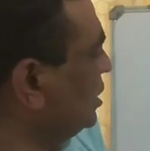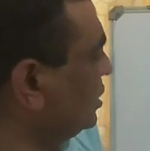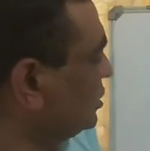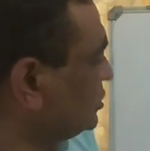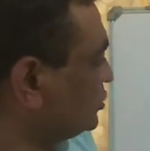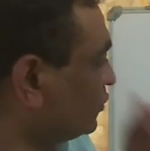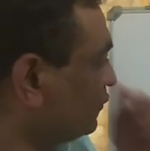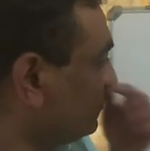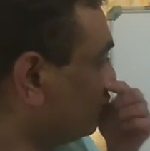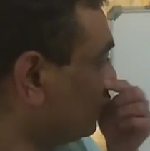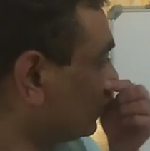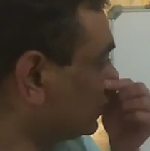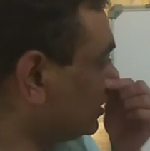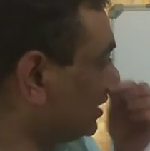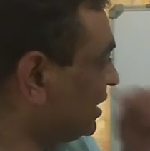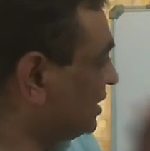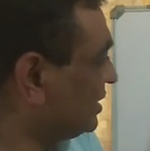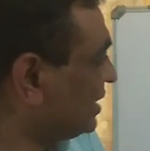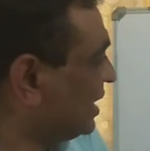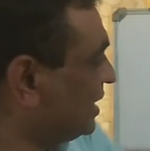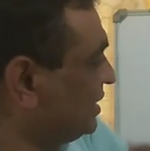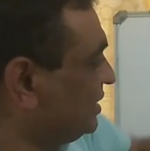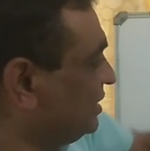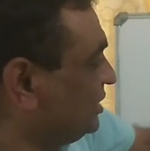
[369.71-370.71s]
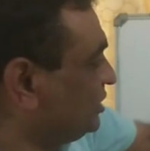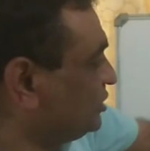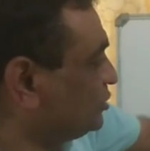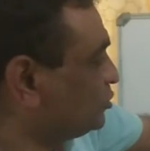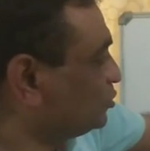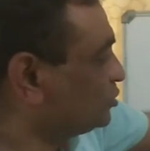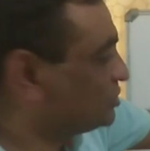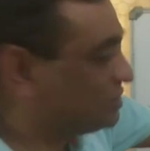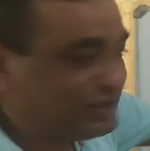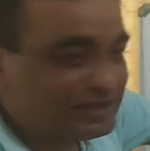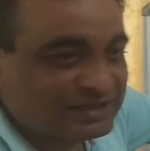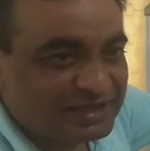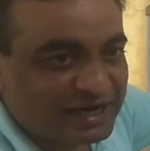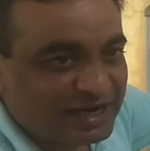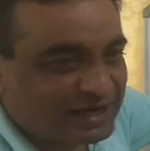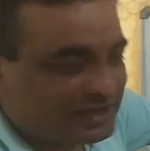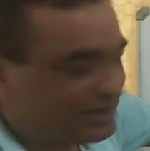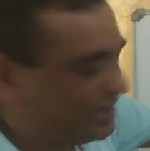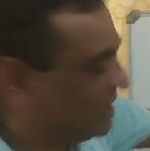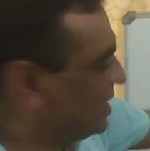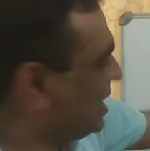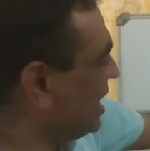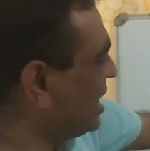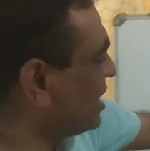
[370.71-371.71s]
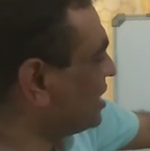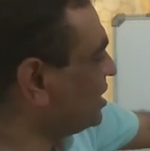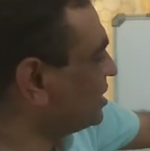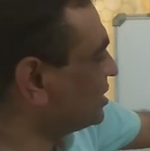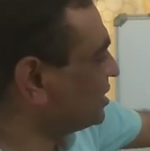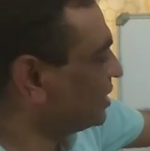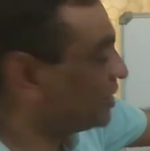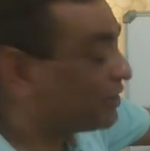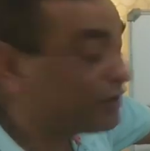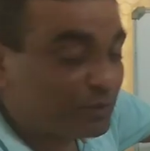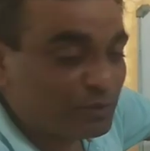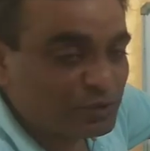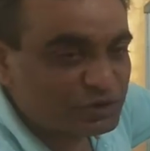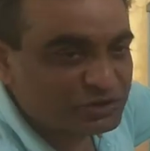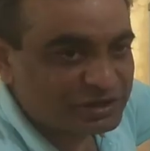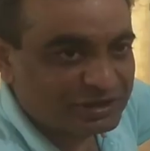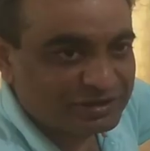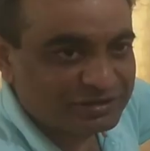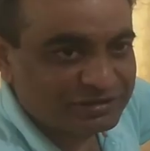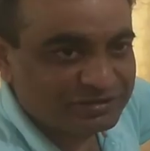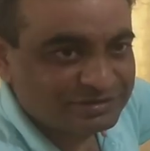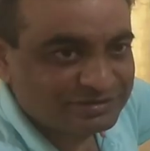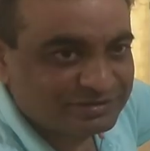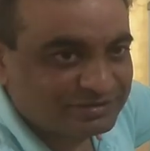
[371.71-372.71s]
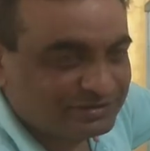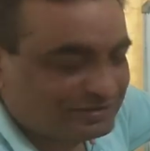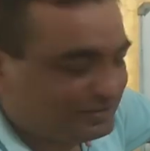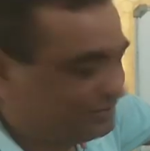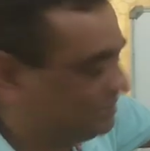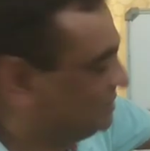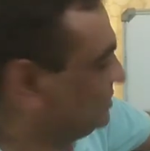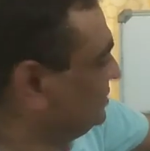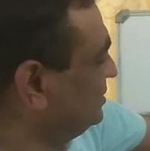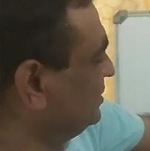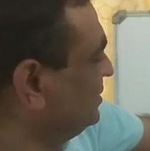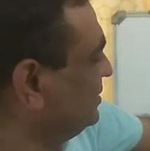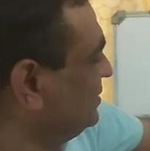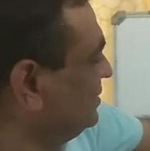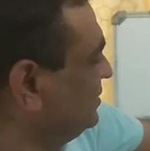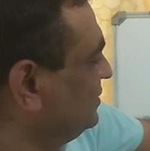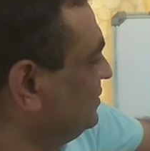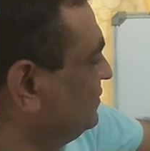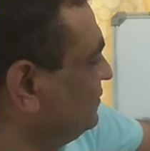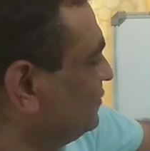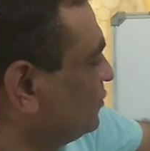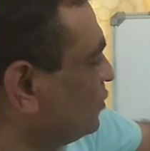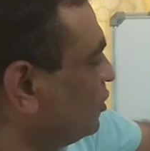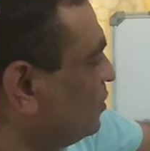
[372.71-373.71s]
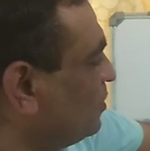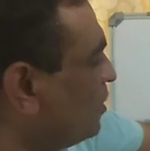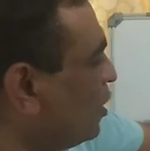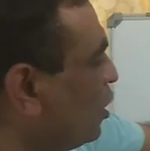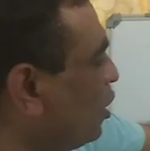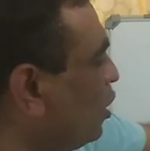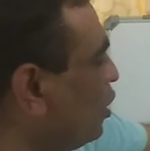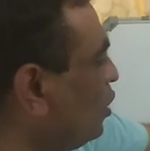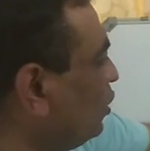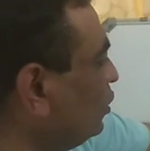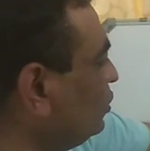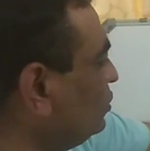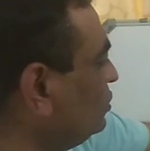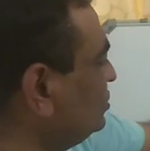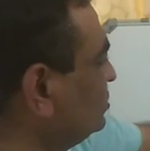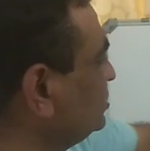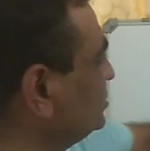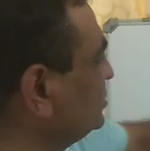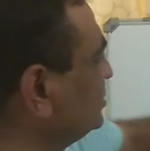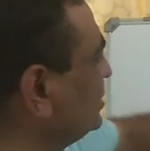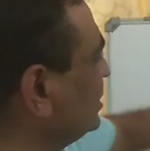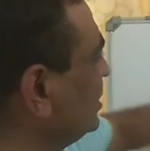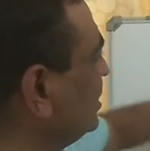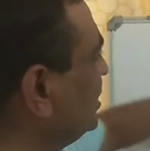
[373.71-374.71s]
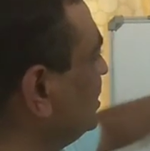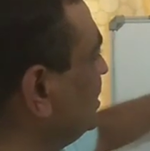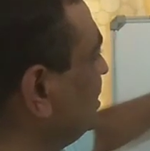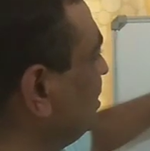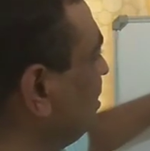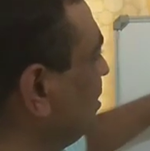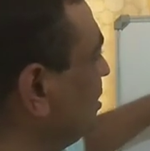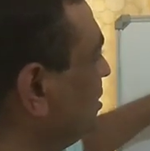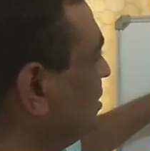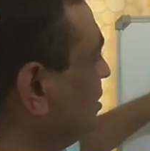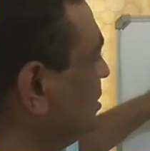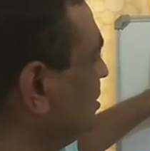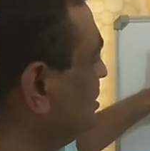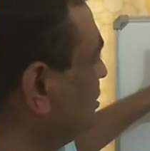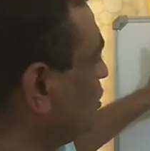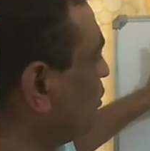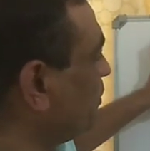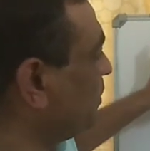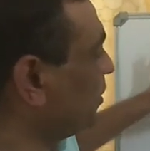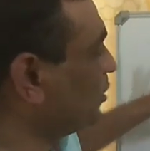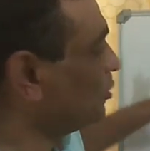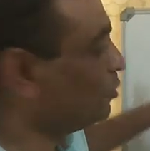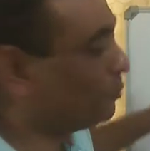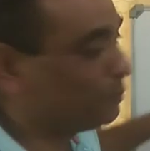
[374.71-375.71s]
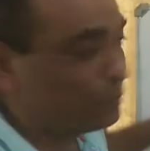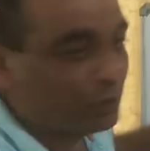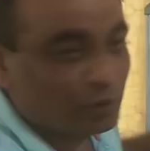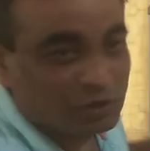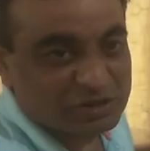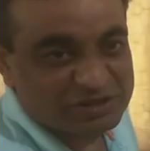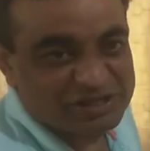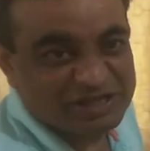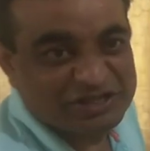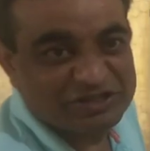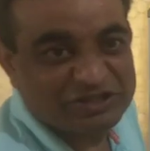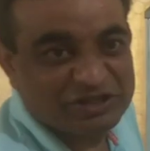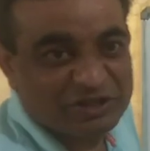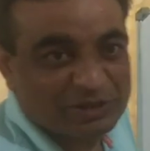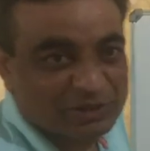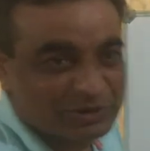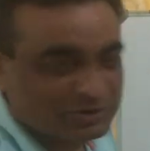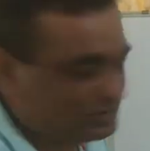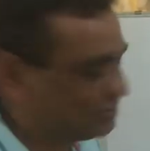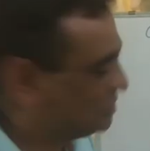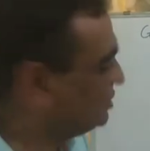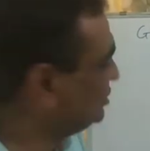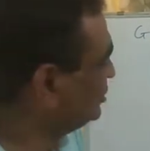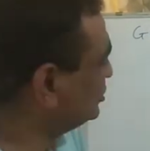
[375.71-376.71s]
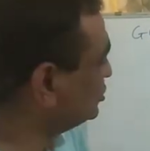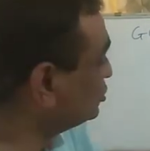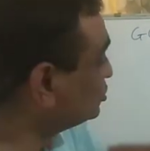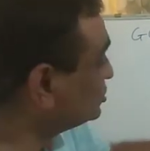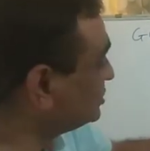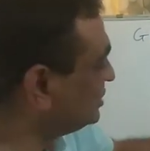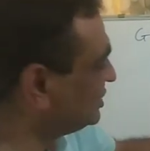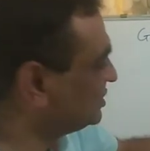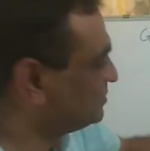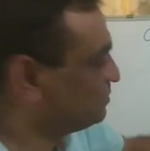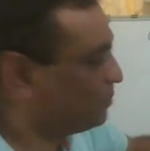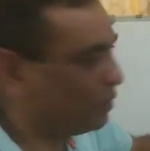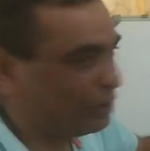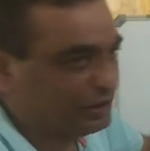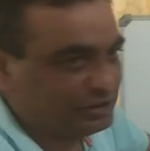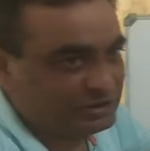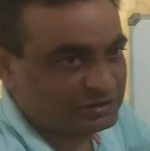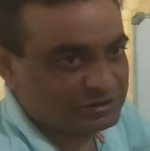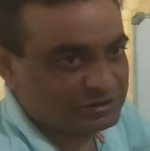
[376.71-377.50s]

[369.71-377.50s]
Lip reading: So for that I need to see that angle contribution from all the open loop poles and zeros to this point.